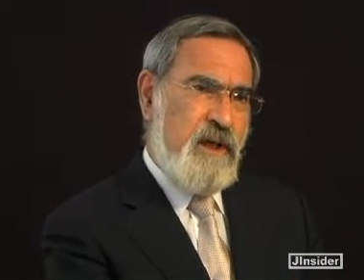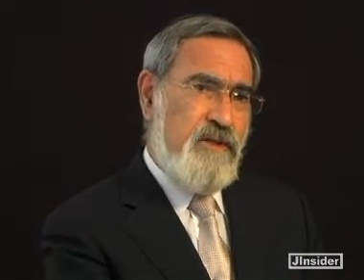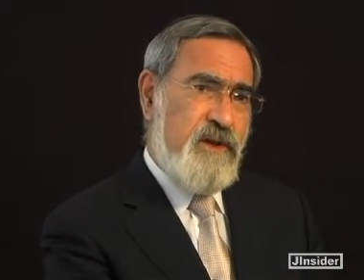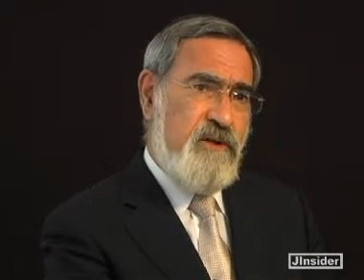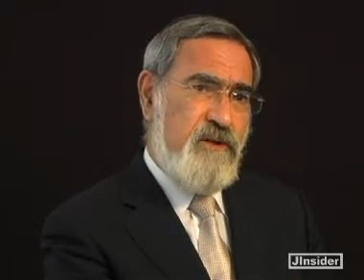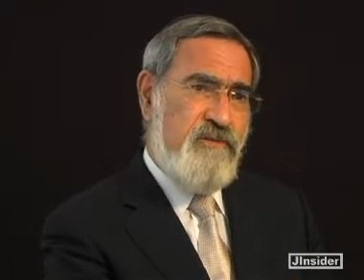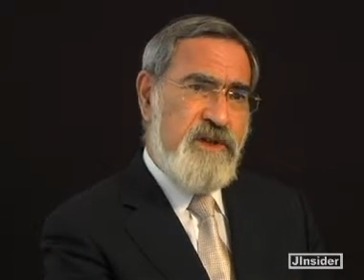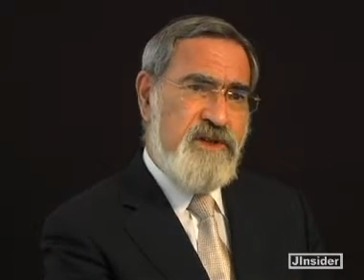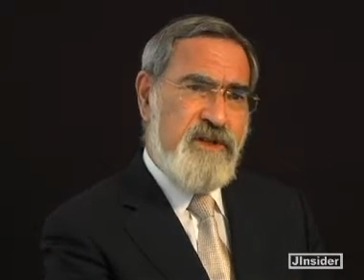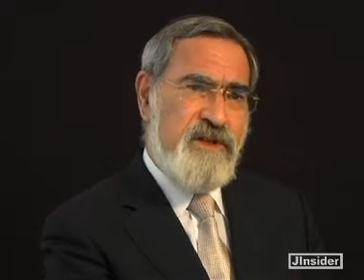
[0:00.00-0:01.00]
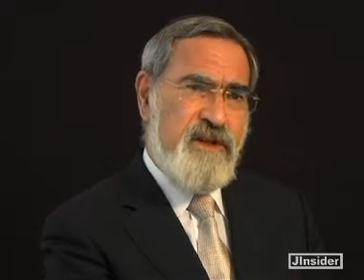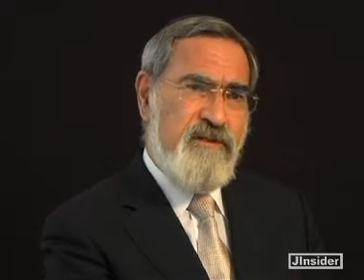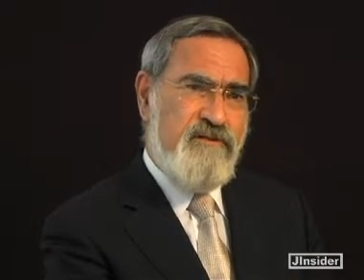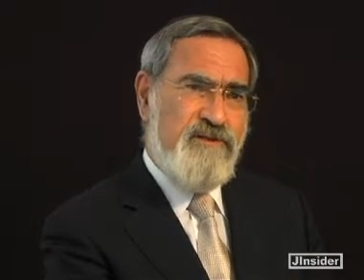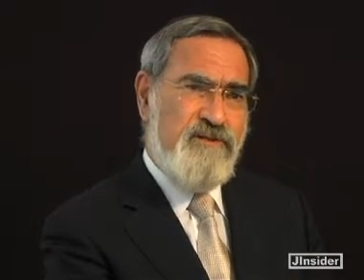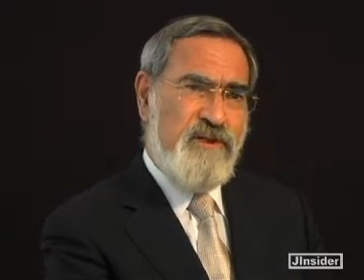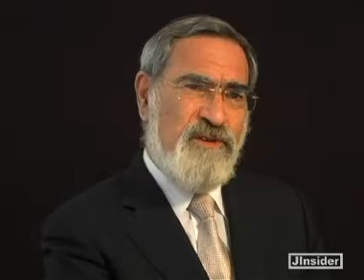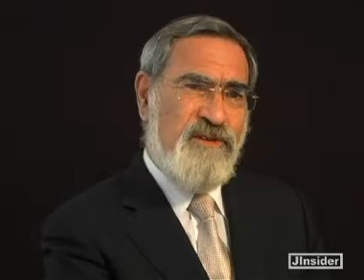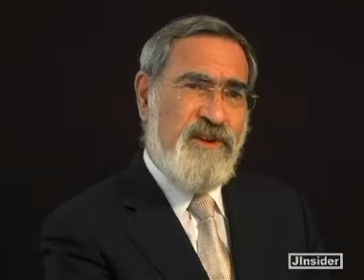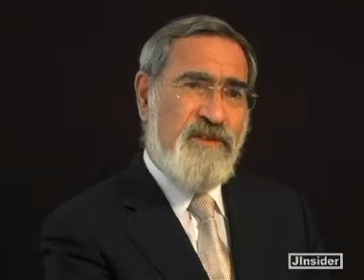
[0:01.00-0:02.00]
at the University of
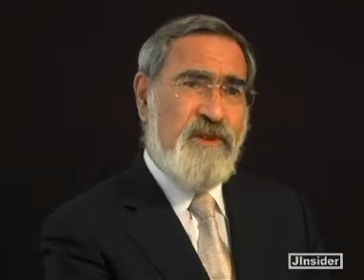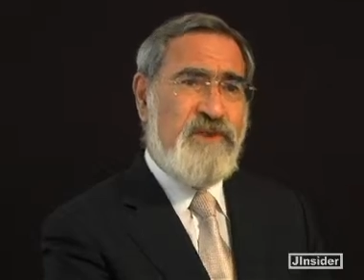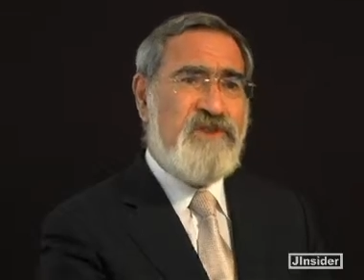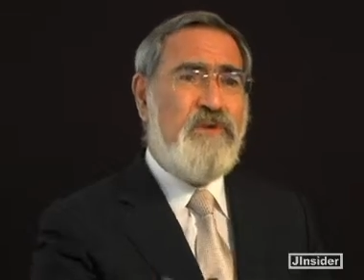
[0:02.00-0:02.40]
Toronto. There was